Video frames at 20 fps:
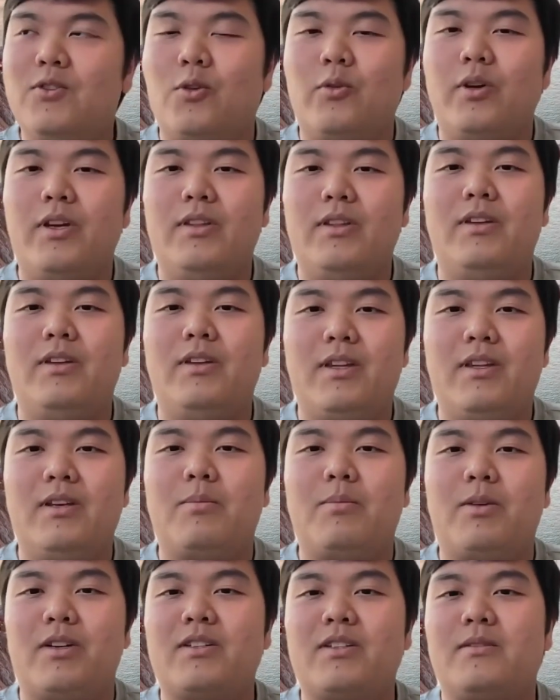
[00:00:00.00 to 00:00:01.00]
So in
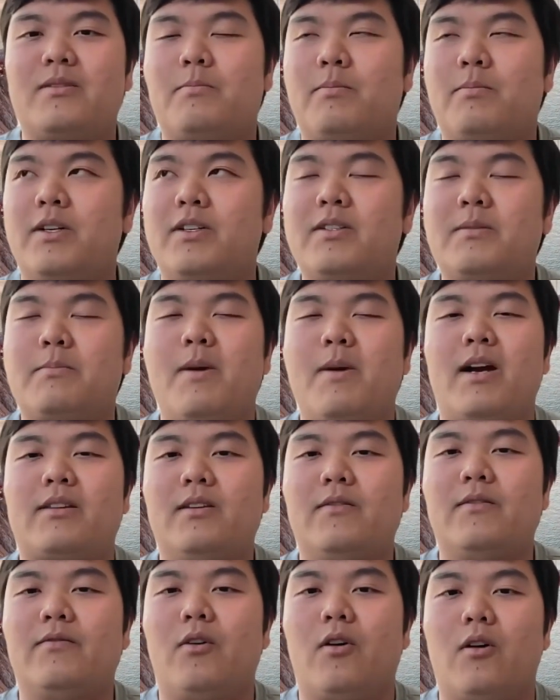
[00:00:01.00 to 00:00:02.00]
the
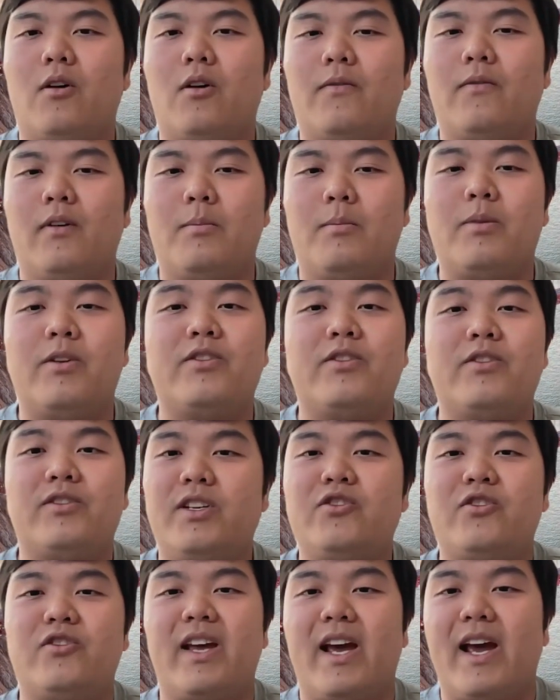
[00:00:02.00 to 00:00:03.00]
perspective of a
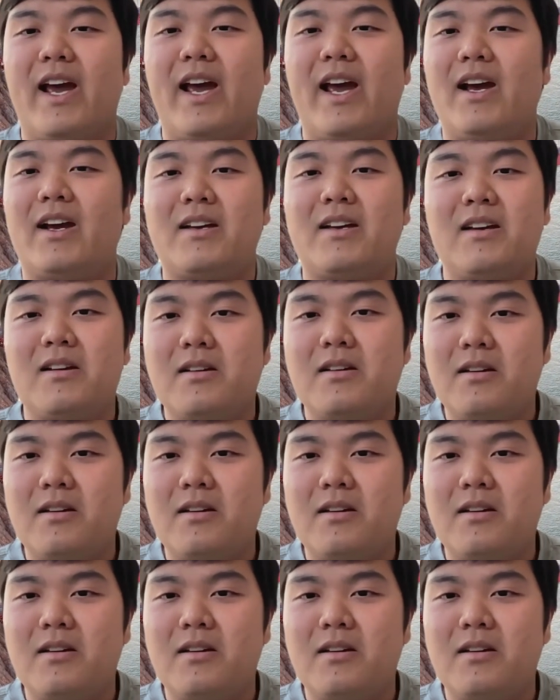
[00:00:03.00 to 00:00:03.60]
precision ag,